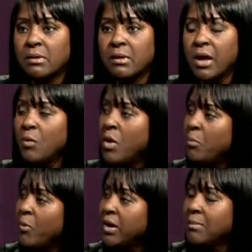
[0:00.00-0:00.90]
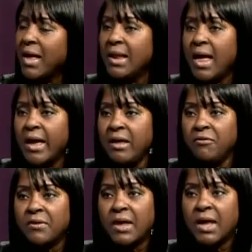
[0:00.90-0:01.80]
At one point in my life,
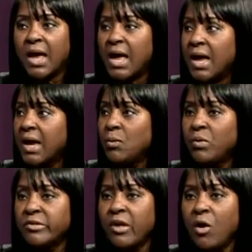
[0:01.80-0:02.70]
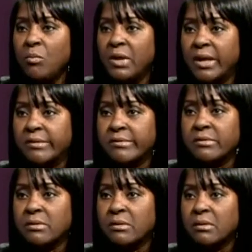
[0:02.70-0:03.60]
I was homeless,
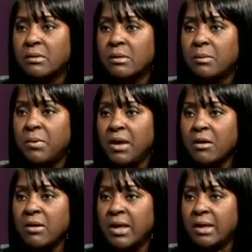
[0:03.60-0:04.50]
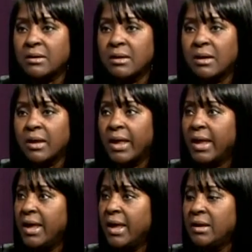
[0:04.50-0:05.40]
period.
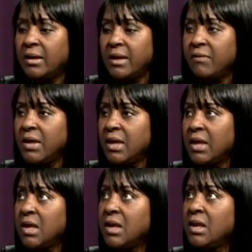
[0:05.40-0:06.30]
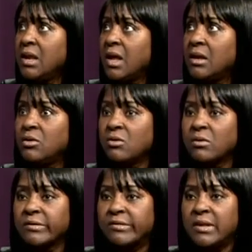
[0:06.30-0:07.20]
And living in New
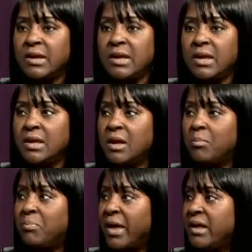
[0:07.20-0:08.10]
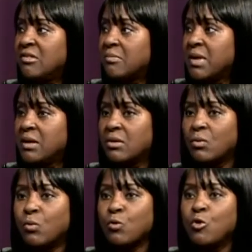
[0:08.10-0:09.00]
York City in a basement
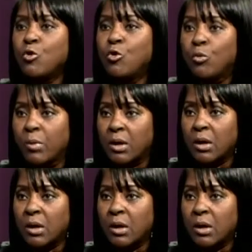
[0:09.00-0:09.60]
room,